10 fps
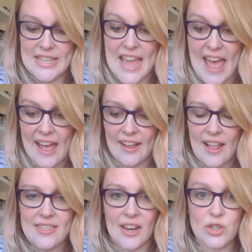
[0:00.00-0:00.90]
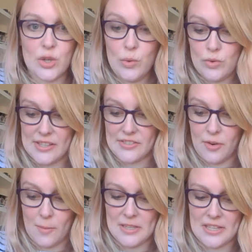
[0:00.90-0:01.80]
Yeah, like two
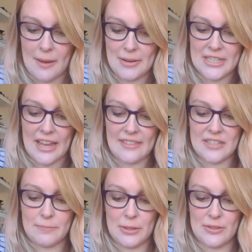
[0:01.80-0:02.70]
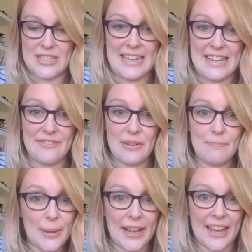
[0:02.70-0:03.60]
Transformers coming together to build an
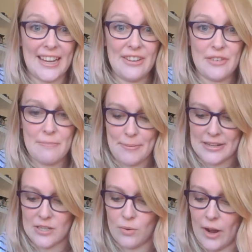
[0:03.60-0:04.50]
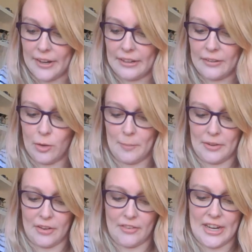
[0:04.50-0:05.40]
even bigger, even better one,
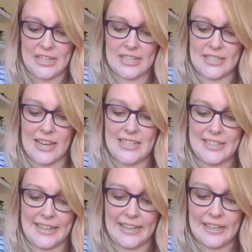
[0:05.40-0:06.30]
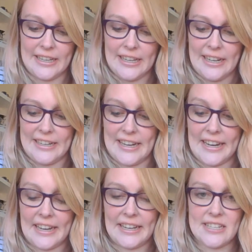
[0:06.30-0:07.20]
Norman agreed excitedly,
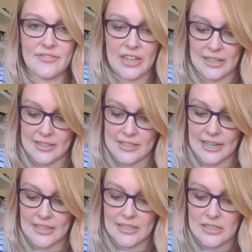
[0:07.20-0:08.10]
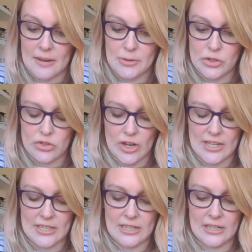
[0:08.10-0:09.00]
linking his fingers together to
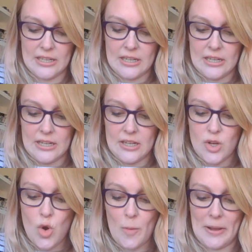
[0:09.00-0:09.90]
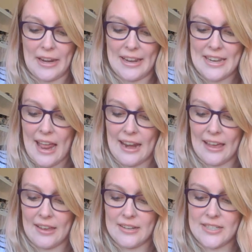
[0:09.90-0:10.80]
demonstrate. Norman and
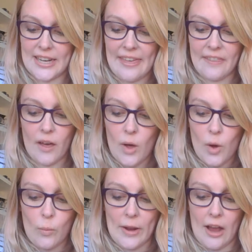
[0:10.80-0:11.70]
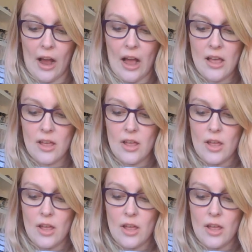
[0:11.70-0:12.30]
Ella, together we are...